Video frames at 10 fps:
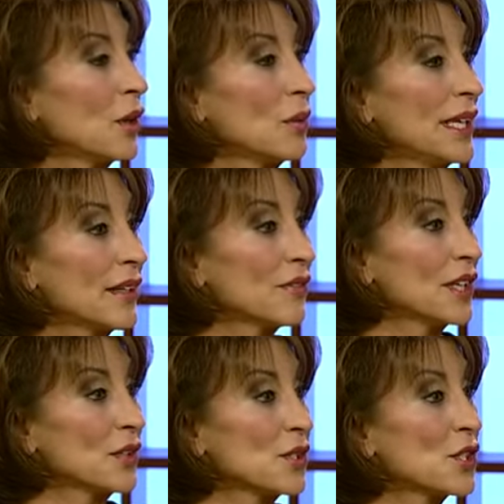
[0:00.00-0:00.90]
We have
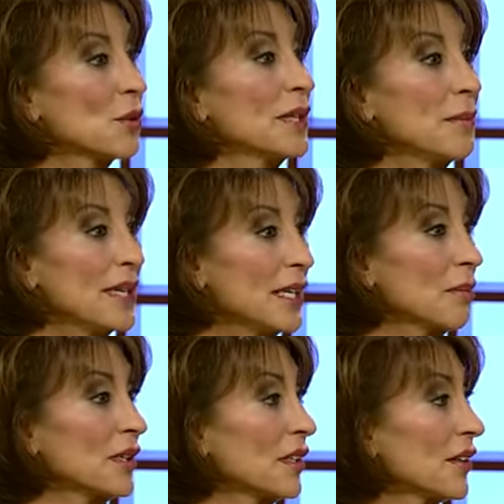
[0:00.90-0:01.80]
found so many
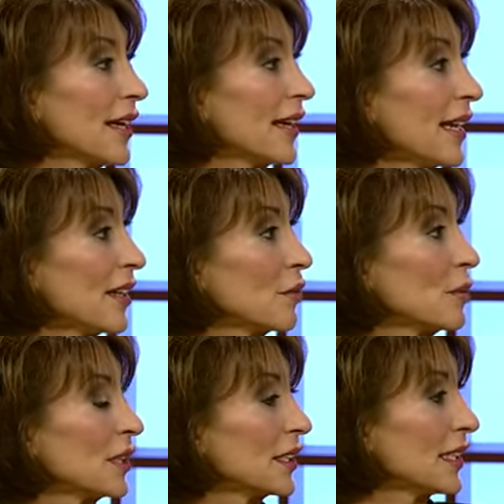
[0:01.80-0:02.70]
people that have
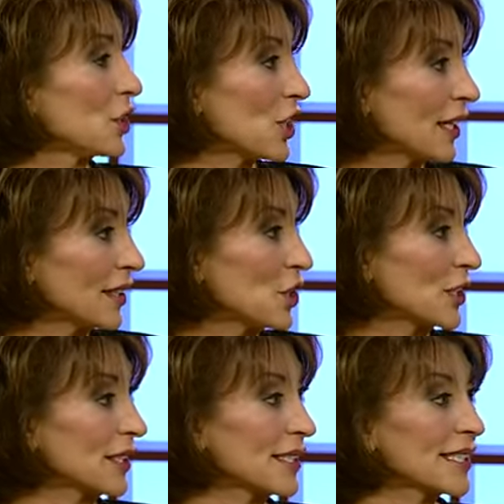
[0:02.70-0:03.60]
mobility
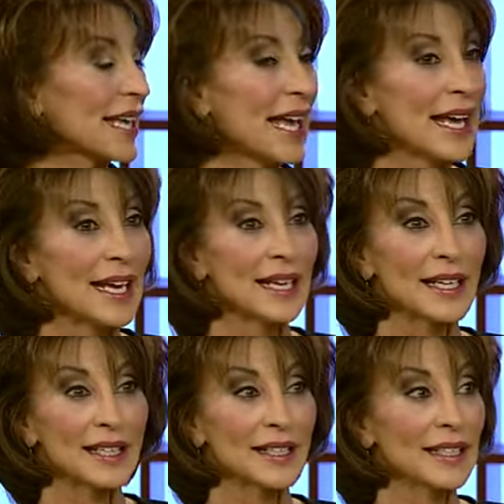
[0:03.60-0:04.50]
challenges,
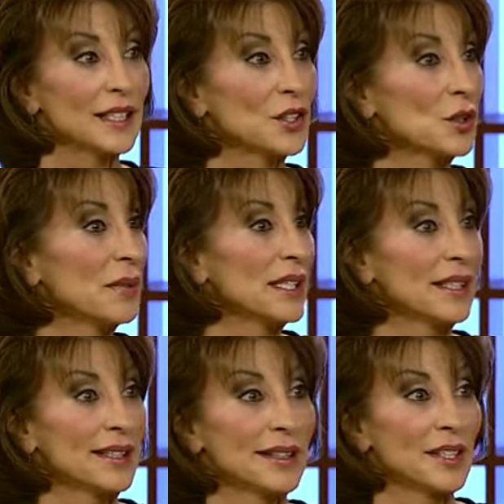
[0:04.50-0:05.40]
and it could
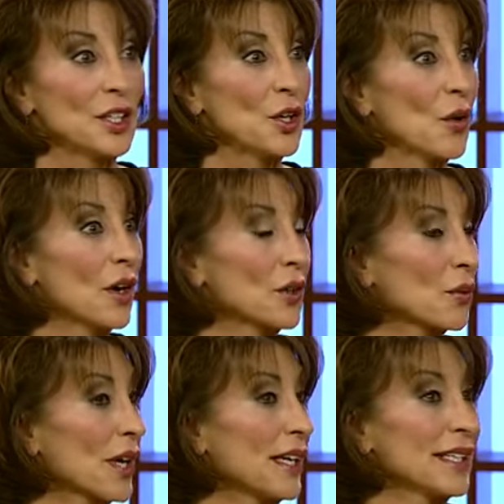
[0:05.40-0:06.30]
be, you know,
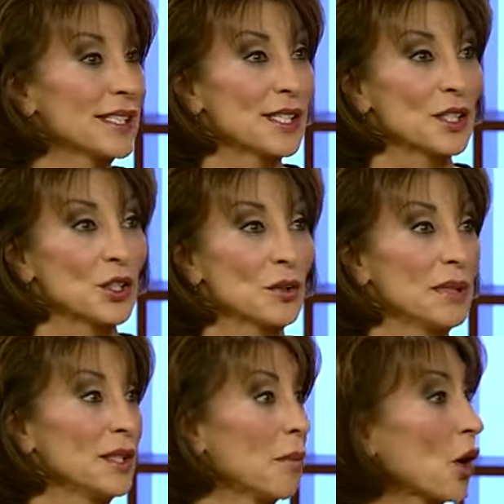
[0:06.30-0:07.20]
arthritis, it could
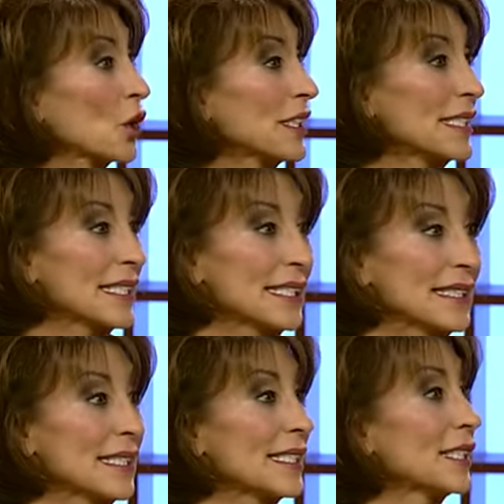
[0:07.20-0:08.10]
be
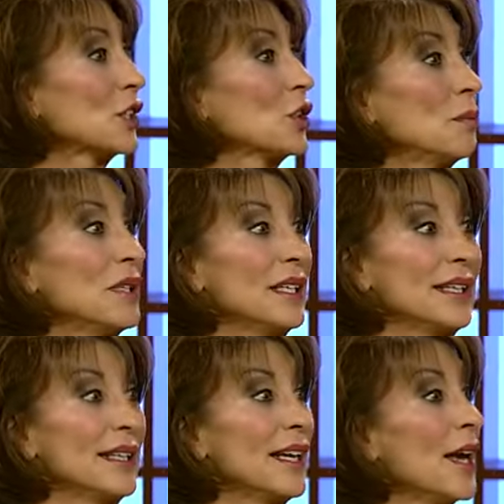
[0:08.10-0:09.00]
Parkinson's, it could
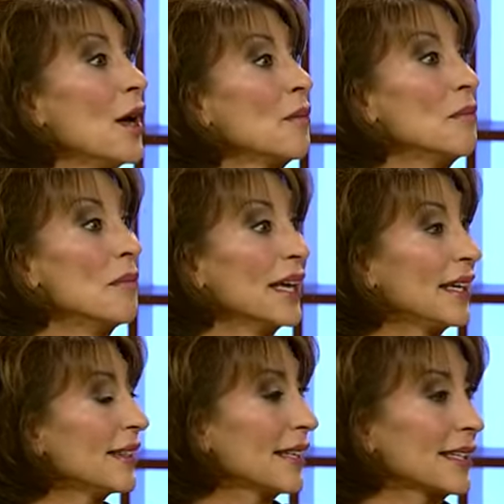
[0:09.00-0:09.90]
be
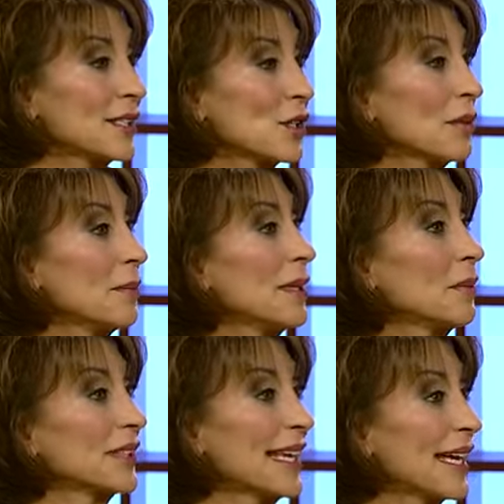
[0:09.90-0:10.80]
many things. So many
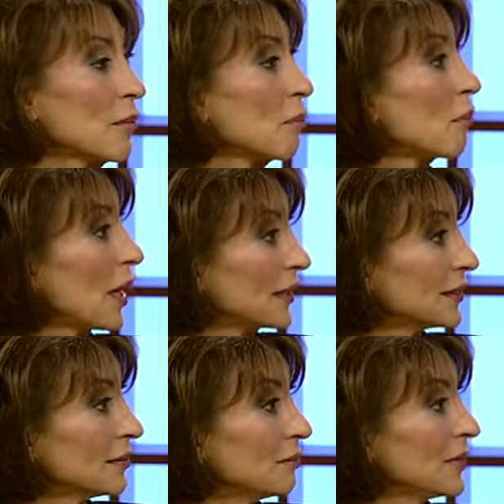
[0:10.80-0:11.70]
people can't
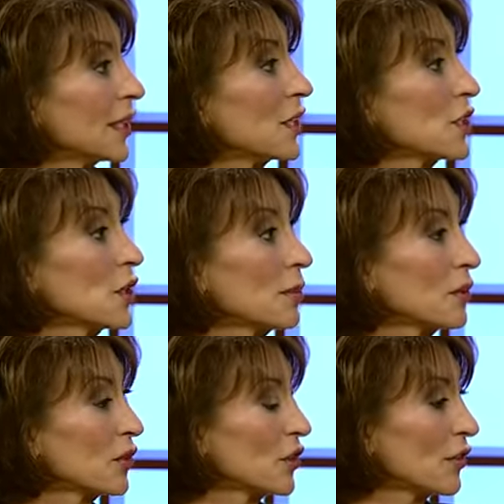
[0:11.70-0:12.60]
button, so they
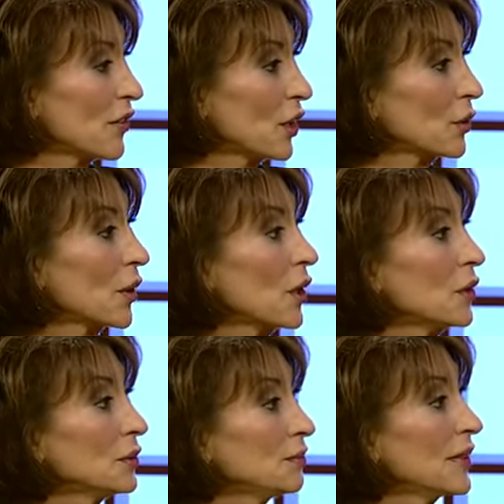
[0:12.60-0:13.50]
prefer the
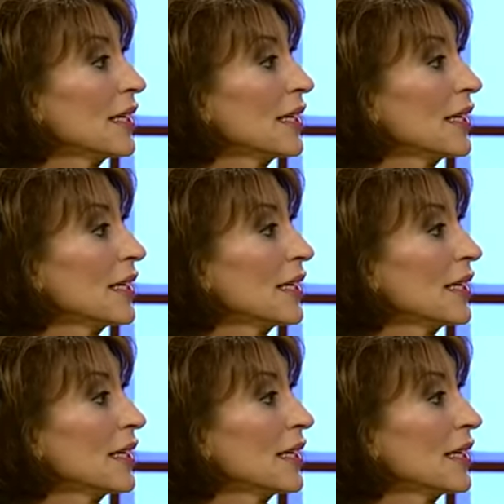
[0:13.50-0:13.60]
Velcro.